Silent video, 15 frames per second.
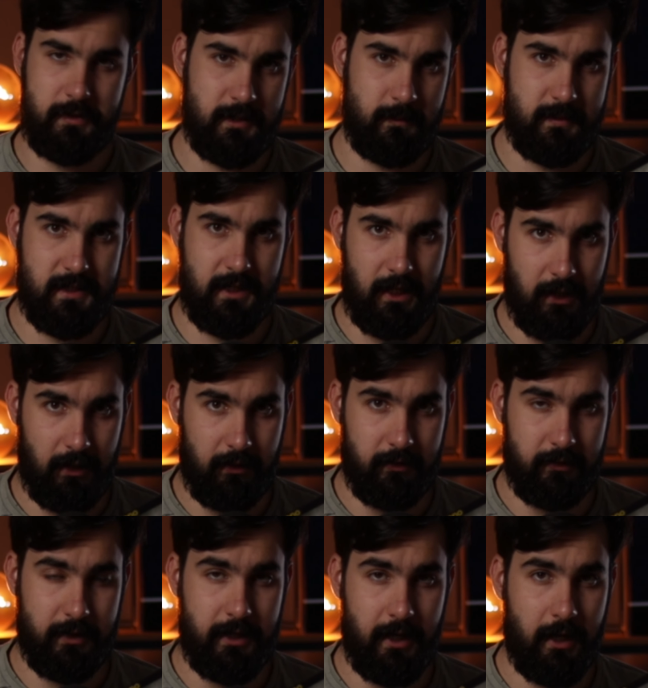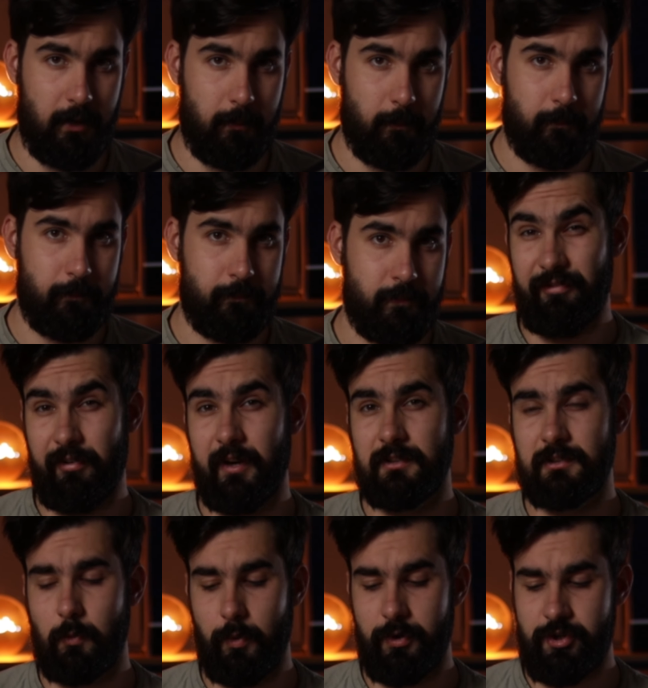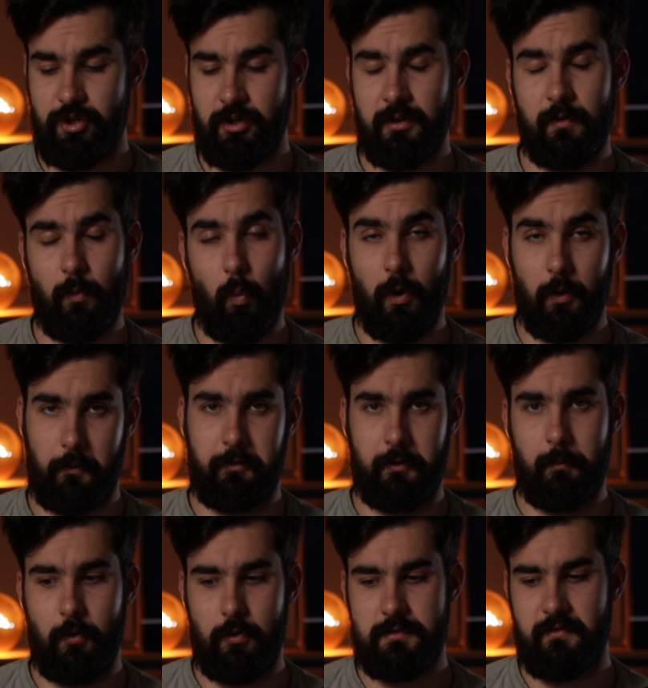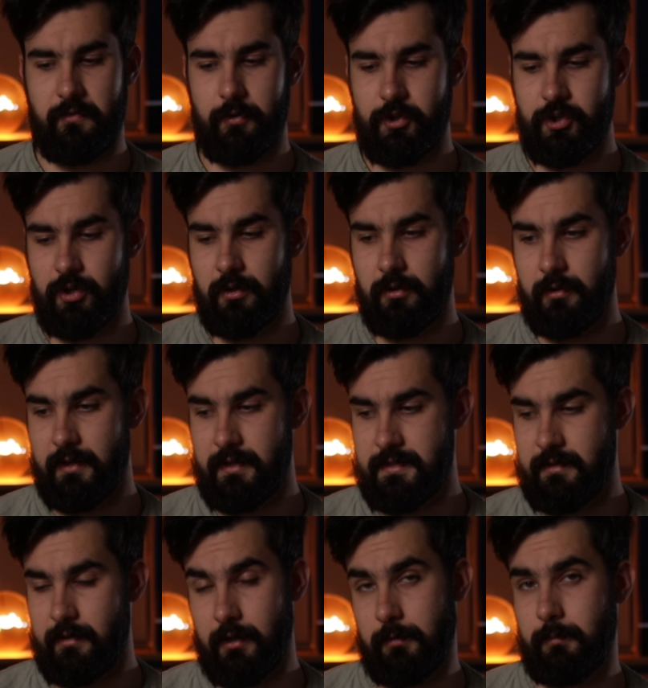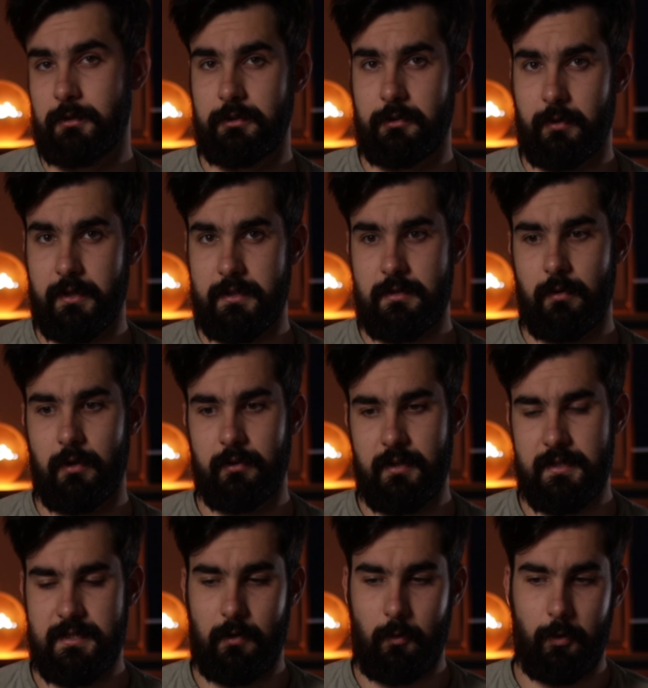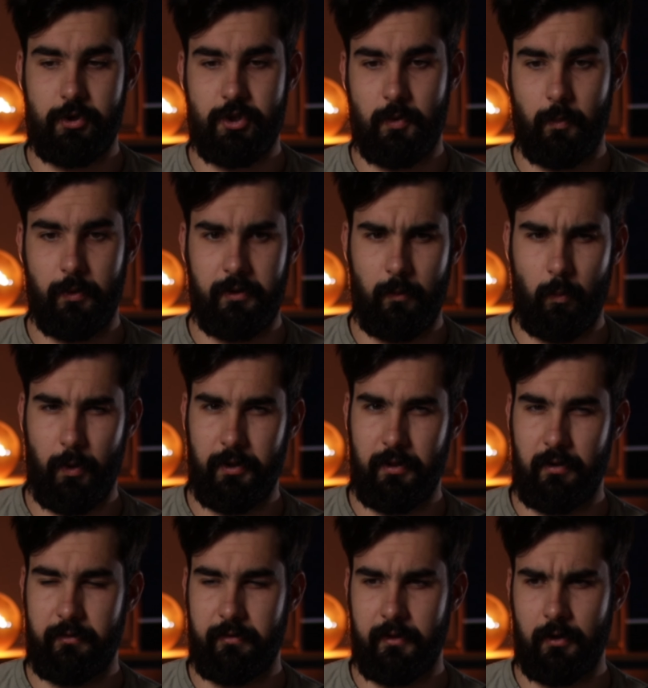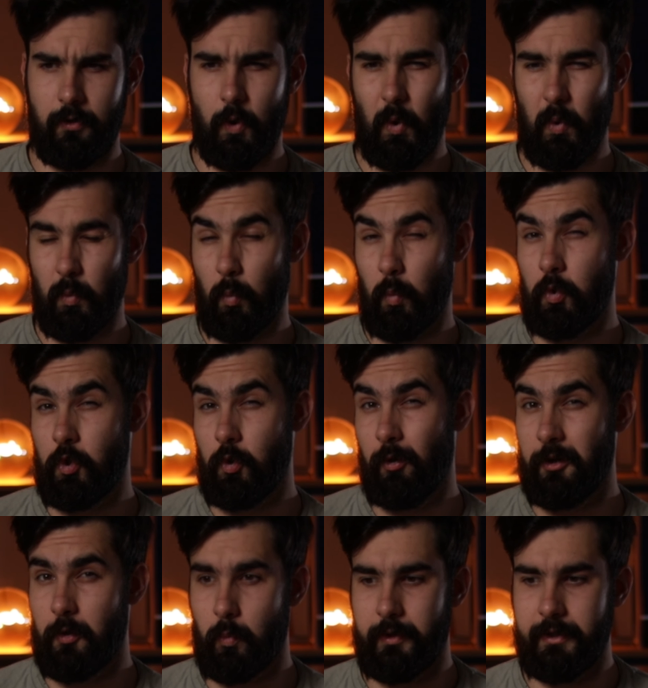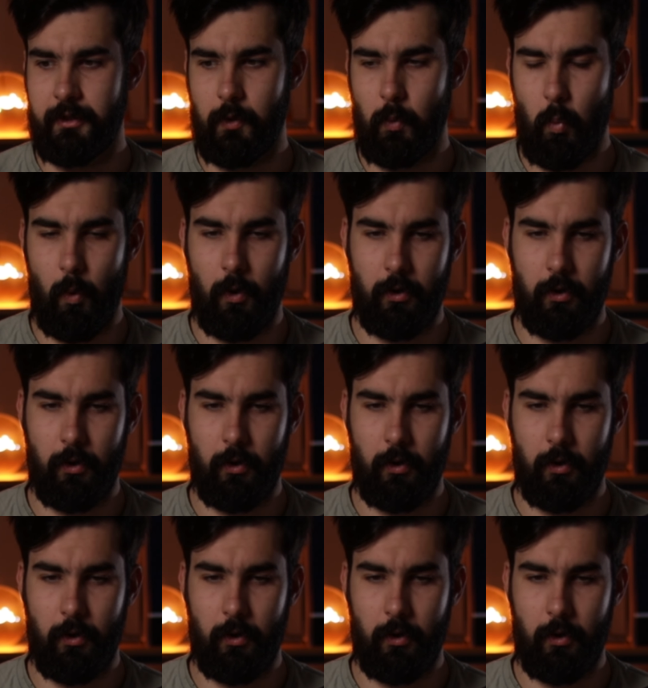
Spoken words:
put some skin in the game. And the final question, the one with the most friction, is the email address, right? There's the question where they think, oh, do I really